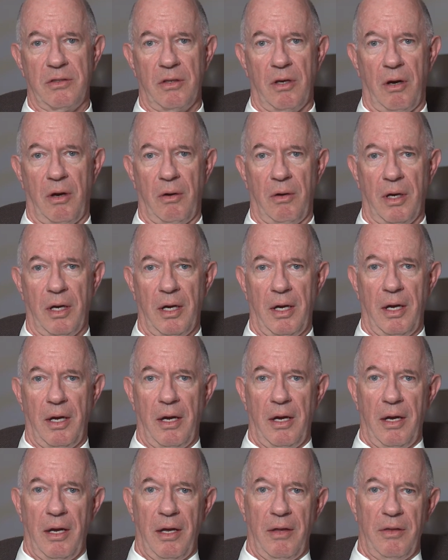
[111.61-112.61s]
So
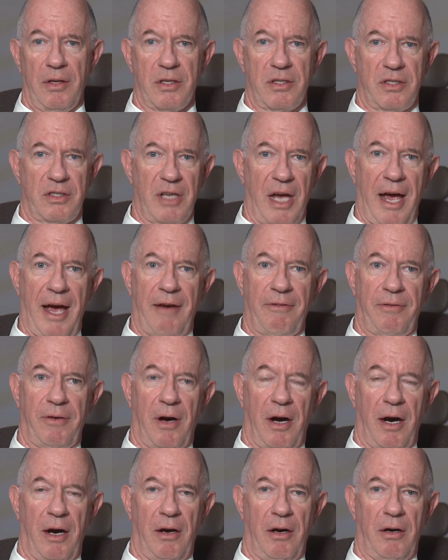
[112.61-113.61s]
this
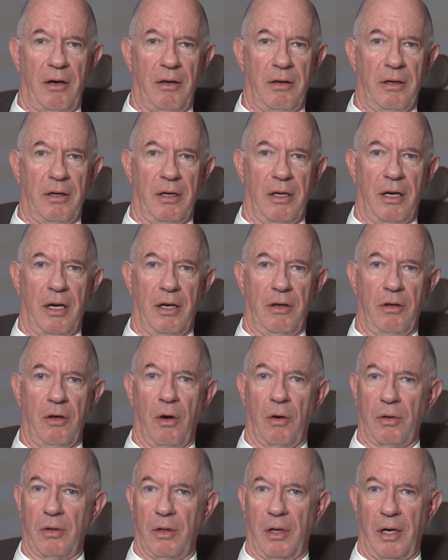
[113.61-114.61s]
Sapphire
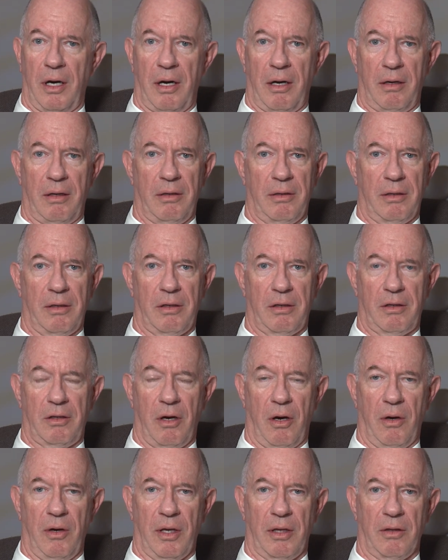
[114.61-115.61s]
no-glare
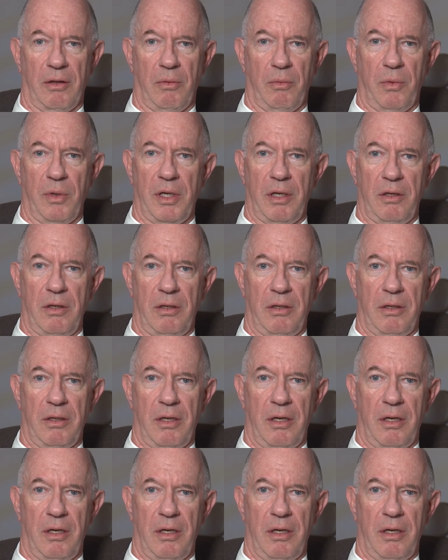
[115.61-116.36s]
coating that we